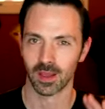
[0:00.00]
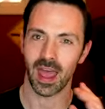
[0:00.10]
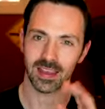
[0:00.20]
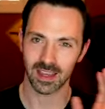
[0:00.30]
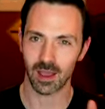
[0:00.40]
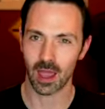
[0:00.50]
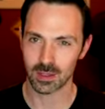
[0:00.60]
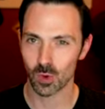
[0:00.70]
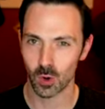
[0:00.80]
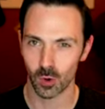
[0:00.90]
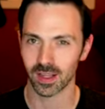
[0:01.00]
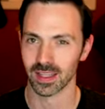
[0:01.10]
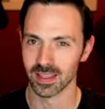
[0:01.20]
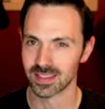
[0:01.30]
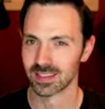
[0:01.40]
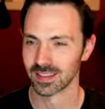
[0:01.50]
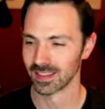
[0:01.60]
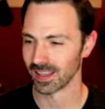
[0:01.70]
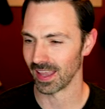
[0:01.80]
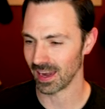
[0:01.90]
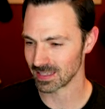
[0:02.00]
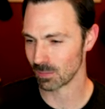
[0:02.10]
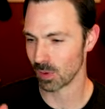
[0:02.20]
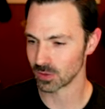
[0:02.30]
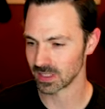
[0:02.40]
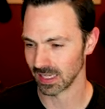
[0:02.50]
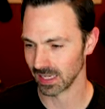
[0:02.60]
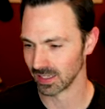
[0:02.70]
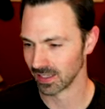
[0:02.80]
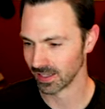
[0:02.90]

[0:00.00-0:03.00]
as, as I'm recording this and as I'm posting it,